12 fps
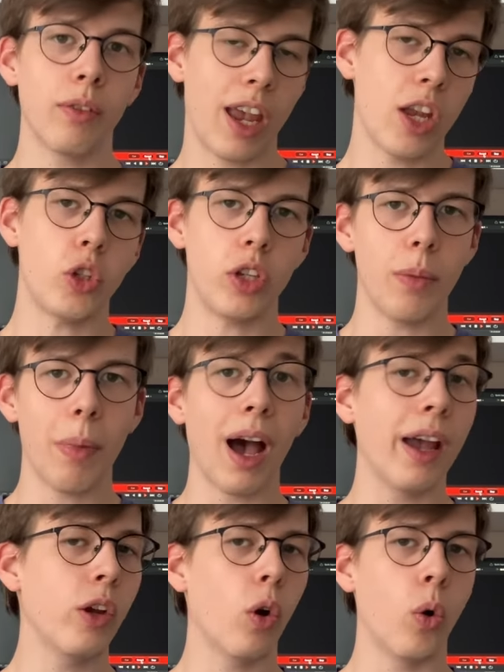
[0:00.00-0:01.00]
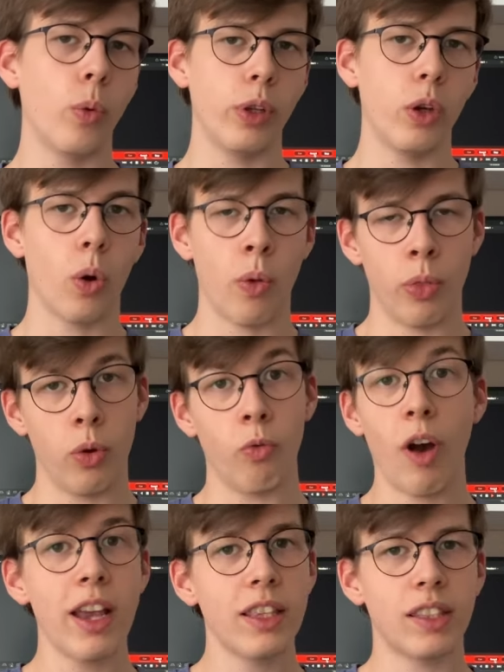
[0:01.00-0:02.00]
HDMI only on the
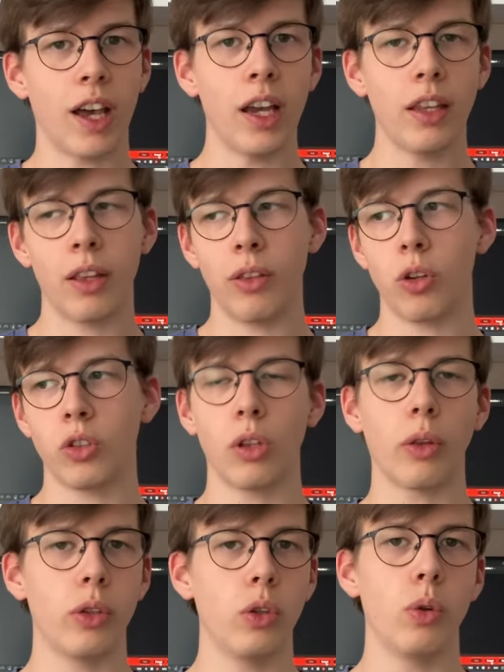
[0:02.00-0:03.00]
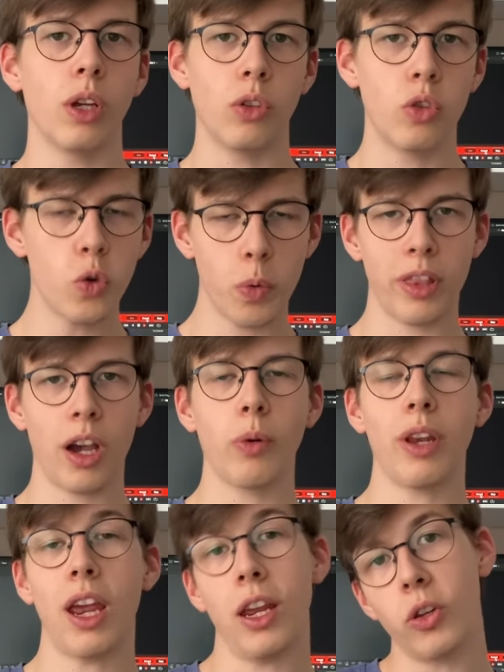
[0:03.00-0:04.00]
right side and there's nothing you can do
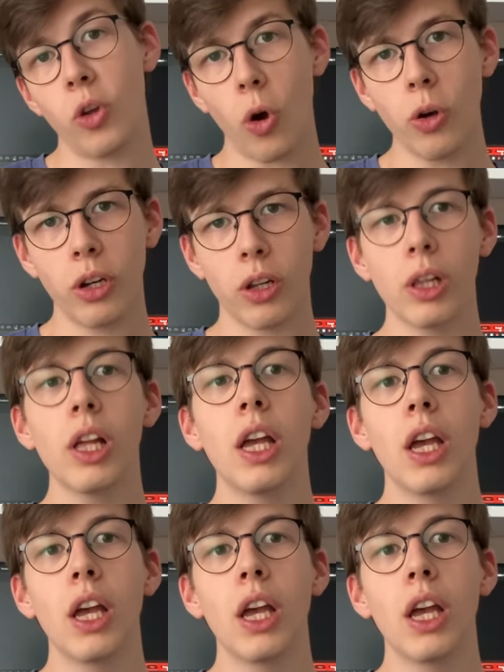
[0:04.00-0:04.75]
without a dongle,